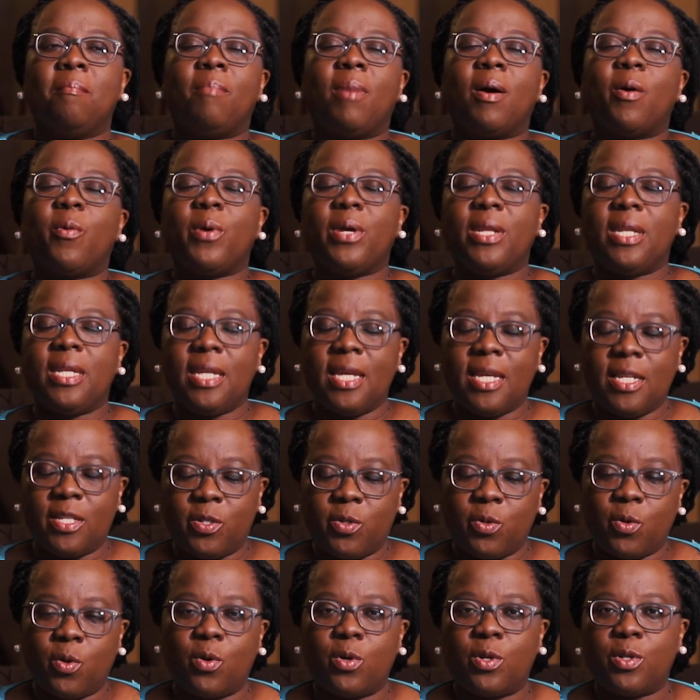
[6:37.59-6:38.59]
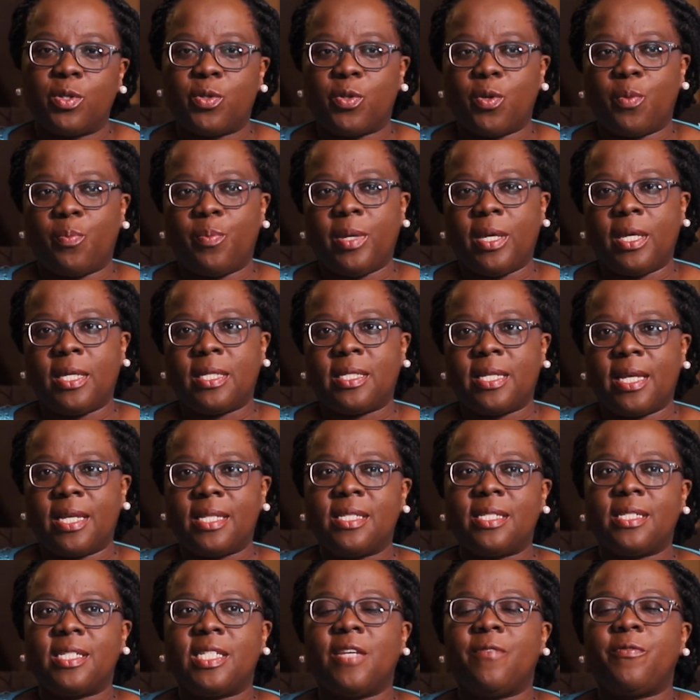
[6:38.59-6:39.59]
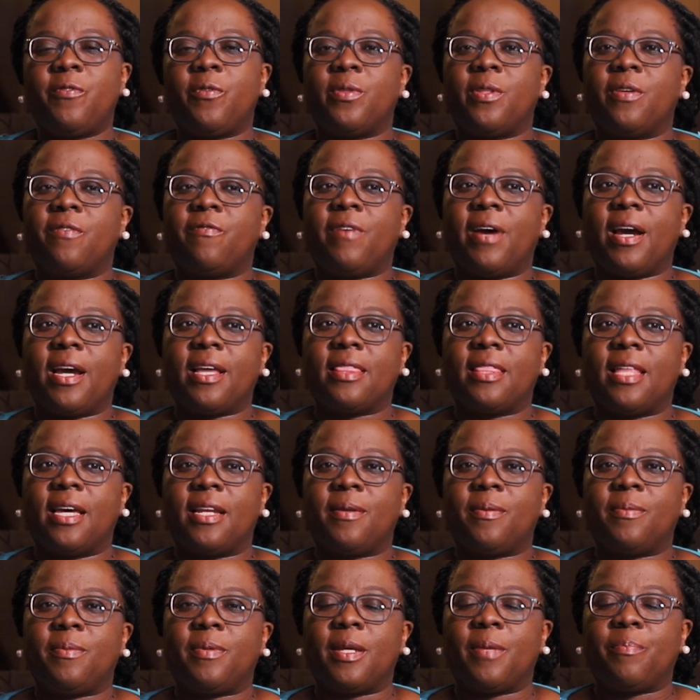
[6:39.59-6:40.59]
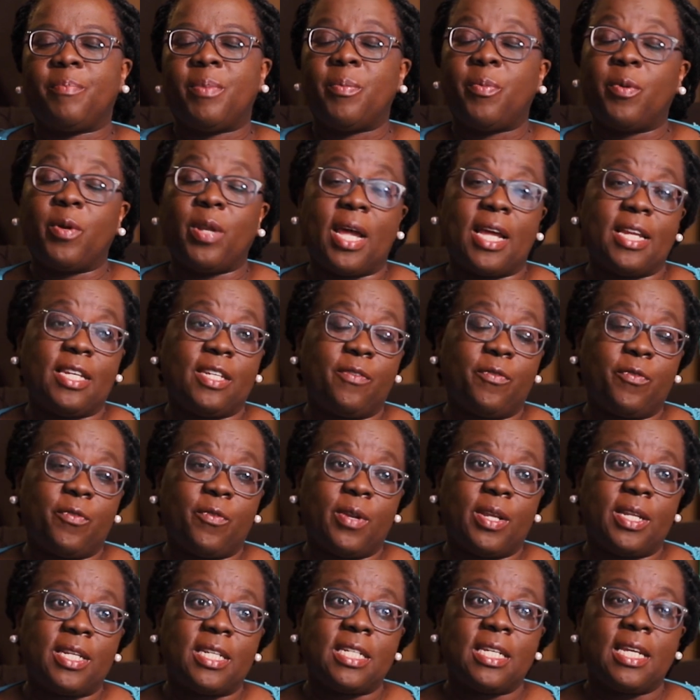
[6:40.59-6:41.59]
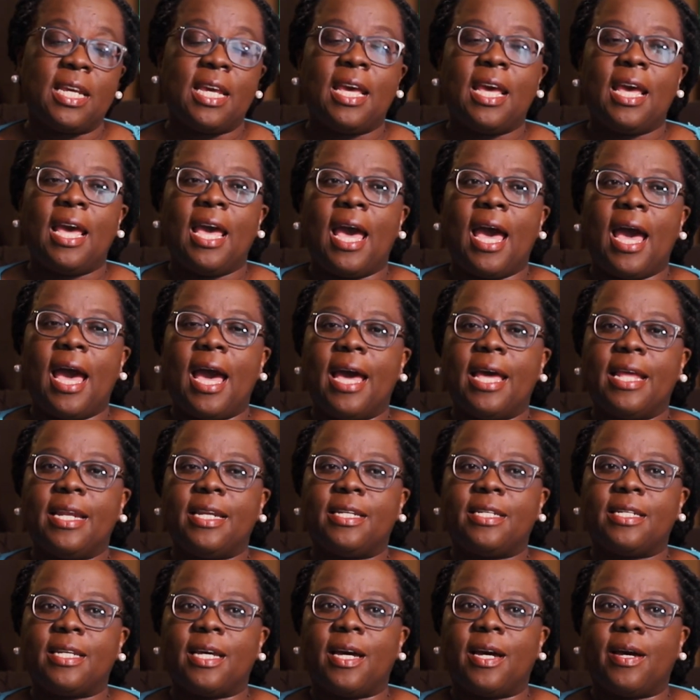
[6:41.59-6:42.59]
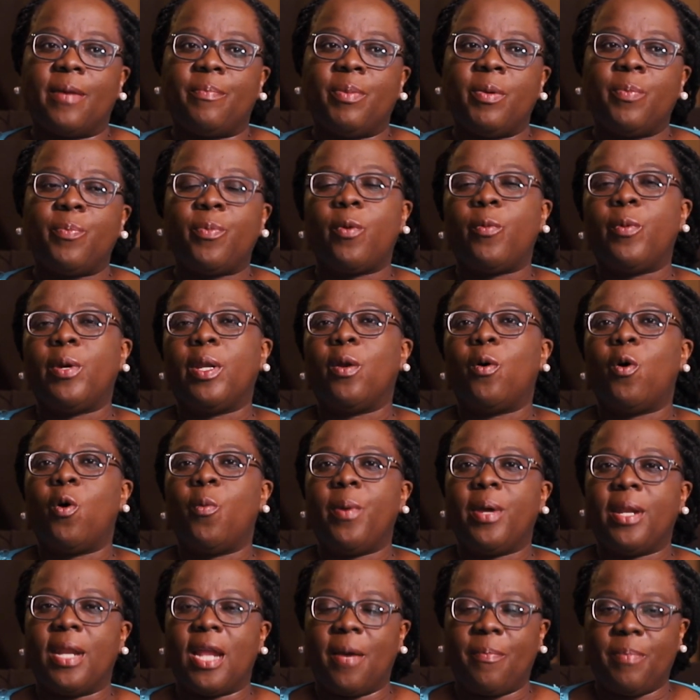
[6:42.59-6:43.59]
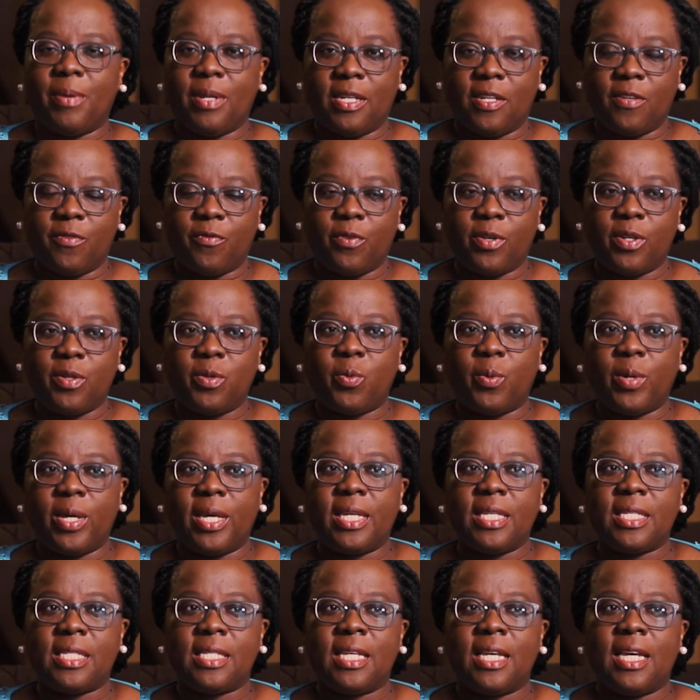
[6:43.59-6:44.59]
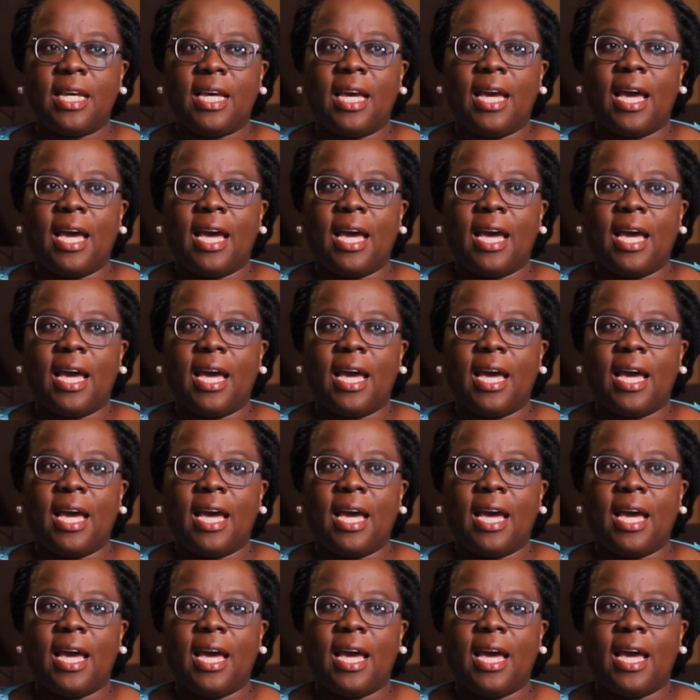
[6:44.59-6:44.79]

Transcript: But we need to also be sensitive to the fact that people are different, and people will open up in different ways.